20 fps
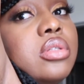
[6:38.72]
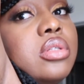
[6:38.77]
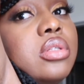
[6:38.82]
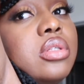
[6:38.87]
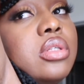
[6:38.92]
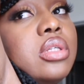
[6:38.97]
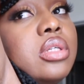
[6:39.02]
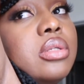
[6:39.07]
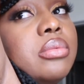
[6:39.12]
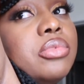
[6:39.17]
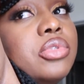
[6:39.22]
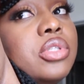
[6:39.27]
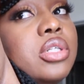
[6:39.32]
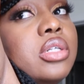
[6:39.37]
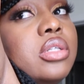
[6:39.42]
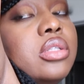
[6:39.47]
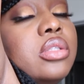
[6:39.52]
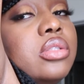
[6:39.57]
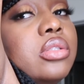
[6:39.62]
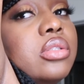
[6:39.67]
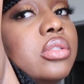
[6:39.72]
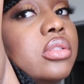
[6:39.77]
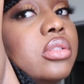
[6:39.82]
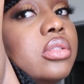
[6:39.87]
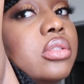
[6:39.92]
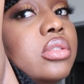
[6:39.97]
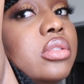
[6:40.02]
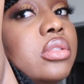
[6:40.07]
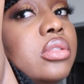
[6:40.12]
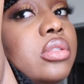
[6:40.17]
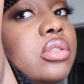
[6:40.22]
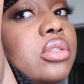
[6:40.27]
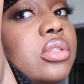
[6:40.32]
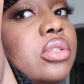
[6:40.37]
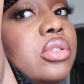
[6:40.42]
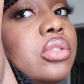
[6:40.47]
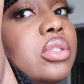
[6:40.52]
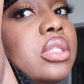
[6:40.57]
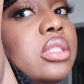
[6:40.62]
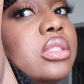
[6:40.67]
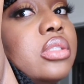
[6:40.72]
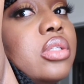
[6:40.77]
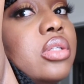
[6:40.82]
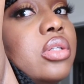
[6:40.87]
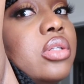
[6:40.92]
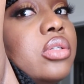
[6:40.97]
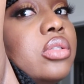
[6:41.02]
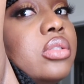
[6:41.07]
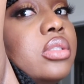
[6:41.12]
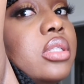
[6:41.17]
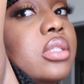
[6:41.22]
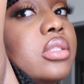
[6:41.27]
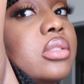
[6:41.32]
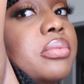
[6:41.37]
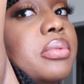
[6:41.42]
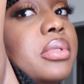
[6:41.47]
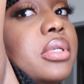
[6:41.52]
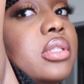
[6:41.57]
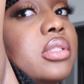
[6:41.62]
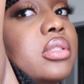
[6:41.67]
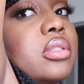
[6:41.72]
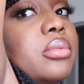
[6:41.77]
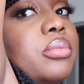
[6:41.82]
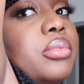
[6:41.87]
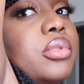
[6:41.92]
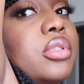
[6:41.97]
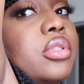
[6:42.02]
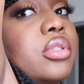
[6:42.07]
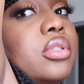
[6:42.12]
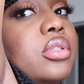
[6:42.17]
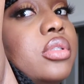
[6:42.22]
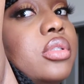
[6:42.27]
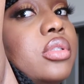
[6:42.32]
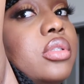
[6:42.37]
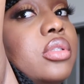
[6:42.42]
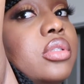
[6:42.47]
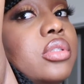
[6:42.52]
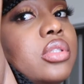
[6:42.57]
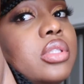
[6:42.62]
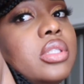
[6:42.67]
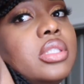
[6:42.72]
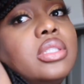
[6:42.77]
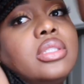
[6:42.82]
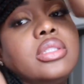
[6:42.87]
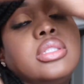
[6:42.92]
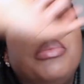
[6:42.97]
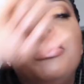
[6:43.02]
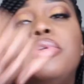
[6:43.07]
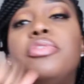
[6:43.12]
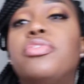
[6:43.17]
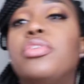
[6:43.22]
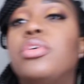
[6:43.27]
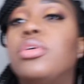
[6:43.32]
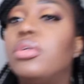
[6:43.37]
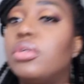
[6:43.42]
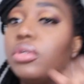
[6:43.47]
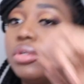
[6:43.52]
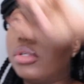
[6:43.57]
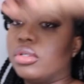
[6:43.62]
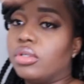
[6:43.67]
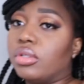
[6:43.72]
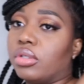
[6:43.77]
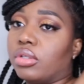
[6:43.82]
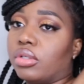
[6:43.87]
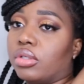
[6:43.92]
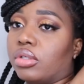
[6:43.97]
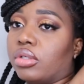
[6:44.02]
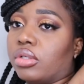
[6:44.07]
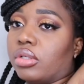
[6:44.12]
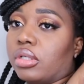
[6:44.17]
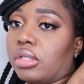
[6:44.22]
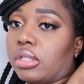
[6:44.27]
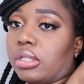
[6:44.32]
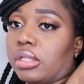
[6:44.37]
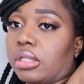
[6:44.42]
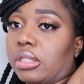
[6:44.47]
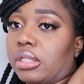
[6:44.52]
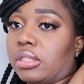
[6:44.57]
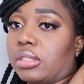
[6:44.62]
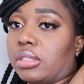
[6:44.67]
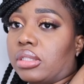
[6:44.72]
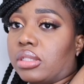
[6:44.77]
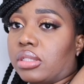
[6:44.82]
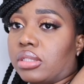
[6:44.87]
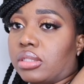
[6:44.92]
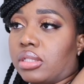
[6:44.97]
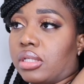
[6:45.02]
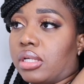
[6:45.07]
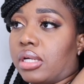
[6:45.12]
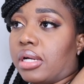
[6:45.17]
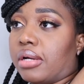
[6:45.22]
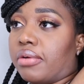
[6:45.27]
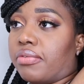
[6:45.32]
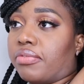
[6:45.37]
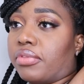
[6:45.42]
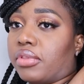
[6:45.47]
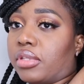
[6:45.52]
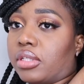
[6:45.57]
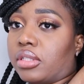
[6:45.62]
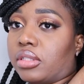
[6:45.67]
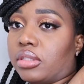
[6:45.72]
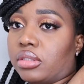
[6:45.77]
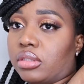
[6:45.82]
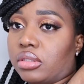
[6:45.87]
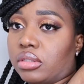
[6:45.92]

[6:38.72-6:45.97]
Yeah, I'm trying to show you as close as possible. So this is the before and this is the after.